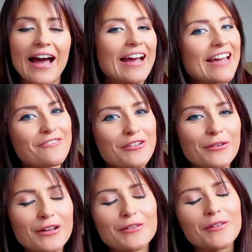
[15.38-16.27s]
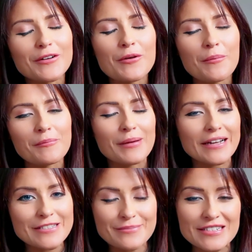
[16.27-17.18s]
Hi everyone, welcome
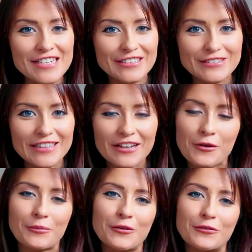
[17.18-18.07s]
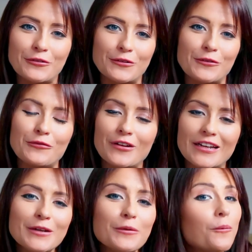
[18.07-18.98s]
back to my channel. I hope you're all
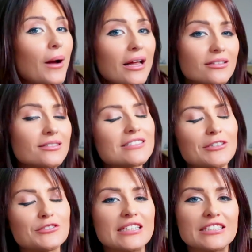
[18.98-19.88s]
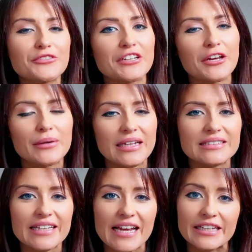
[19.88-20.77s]
really well. So today's video
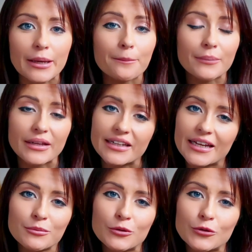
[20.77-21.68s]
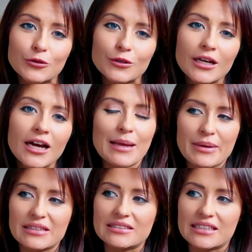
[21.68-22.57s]
is a B&M haul. I'm
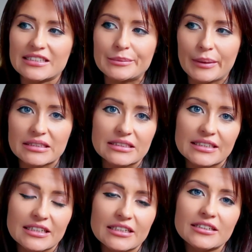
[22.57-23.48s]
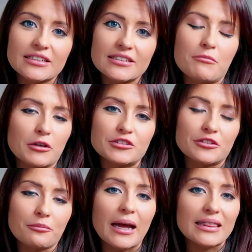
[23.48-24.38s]
basically spending most
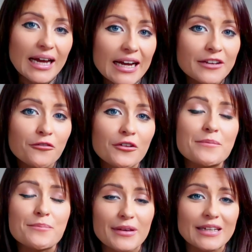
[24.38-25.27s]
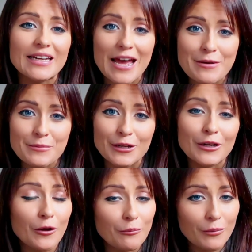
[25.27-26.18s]
of my life in B&M
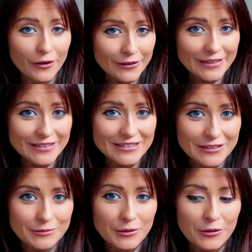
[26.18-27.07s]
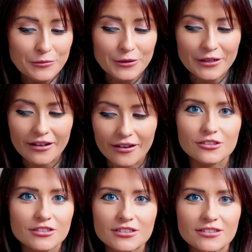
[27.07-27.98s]
and Home Bargains at the moment.
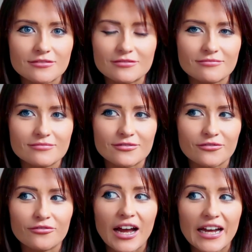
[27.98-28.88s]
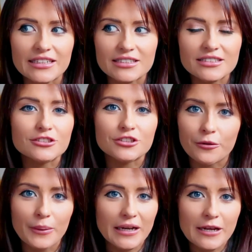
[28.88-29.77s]
Just find
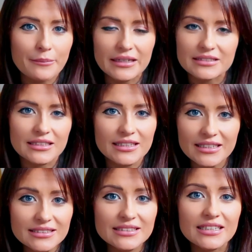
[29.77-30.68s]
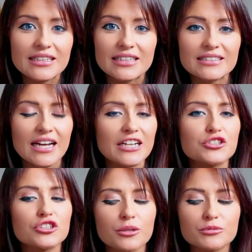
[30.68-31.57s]
so many amazing things in these kind of
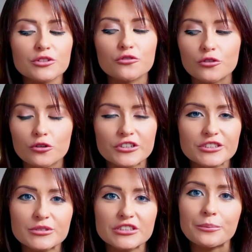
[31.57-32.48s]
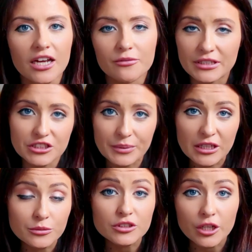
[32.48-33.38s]
shops for Christmas. I've managed to
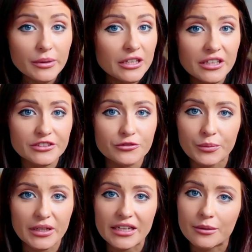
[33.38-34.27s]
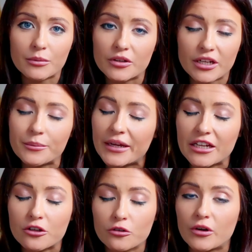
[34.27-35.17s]
pick up so many things from B&M that
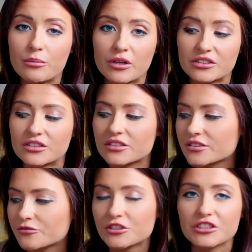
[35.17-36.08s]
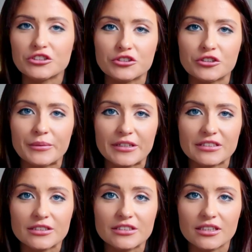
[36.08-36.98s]
make great presents. Rudy's just come in,
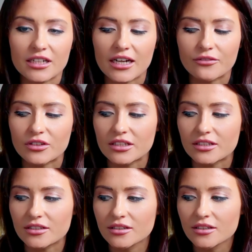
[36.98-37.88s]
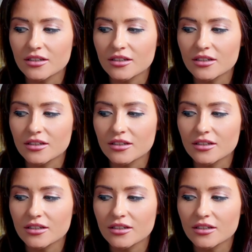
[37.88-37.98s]
so he's gonna have a little